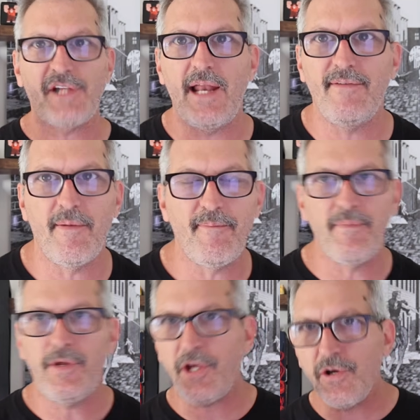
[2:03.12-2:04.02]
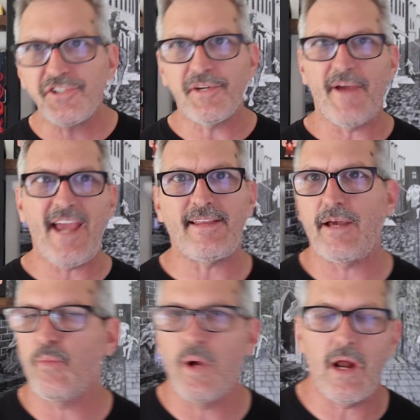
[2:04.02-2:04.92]
kind of a huge debate
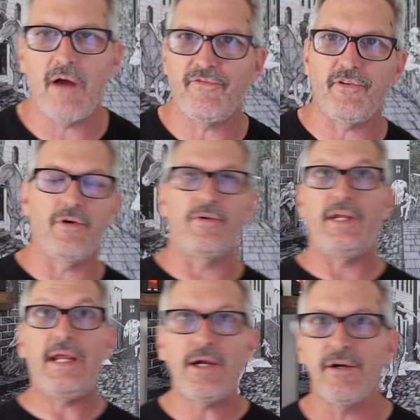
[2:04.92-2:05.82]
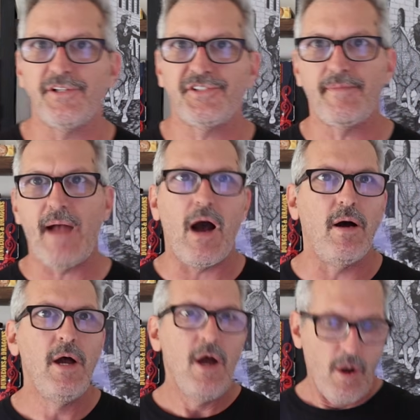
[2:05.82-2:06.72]
that went on for years
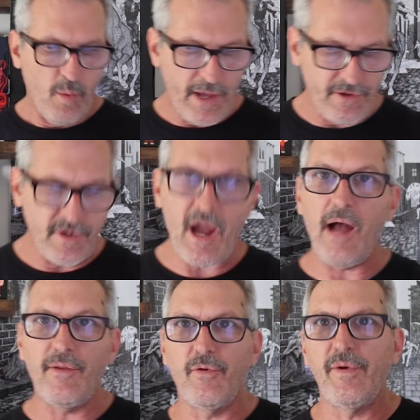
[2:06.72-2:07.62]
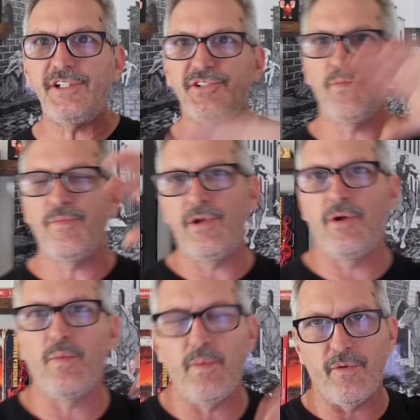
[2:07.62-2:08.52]
about whether or not the
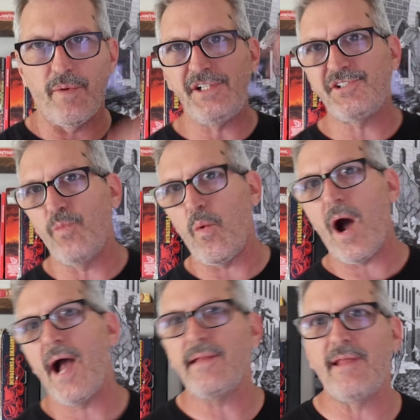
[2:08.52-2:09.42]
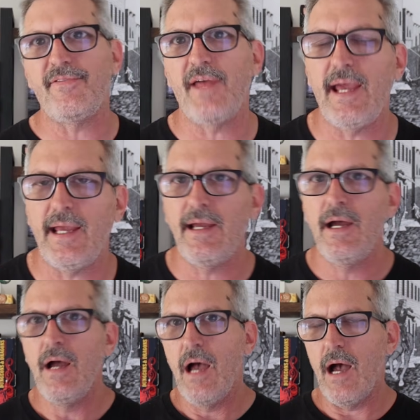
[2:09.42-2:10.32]
reason why that they
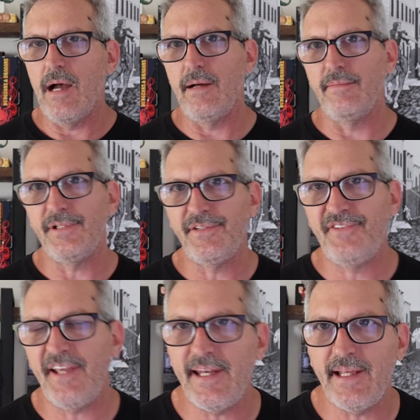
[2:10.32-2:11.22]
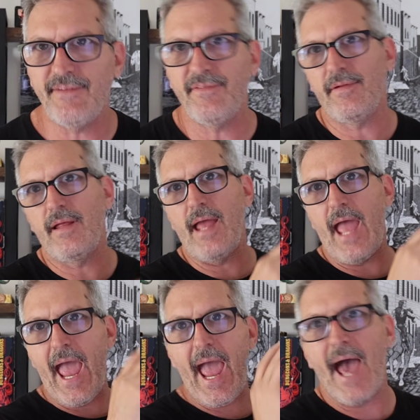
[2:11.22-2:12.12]
didn't
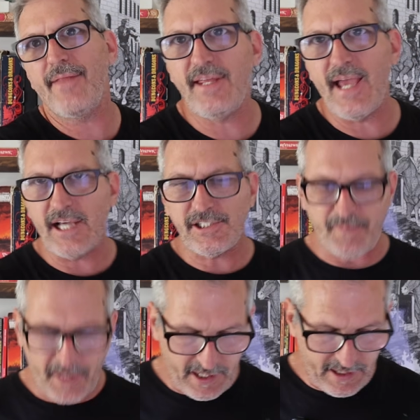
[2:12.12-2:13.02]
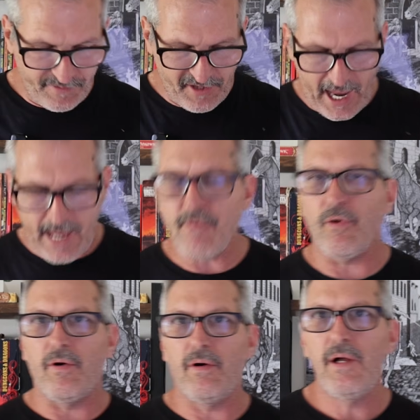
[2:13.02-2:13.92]
add the XP
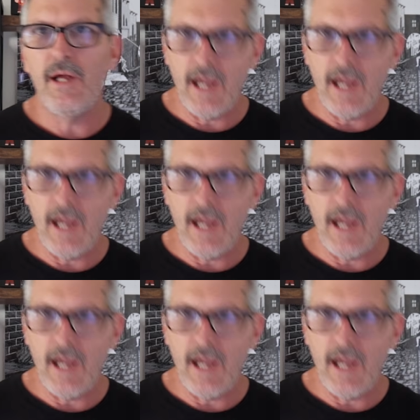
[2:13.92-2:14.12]
table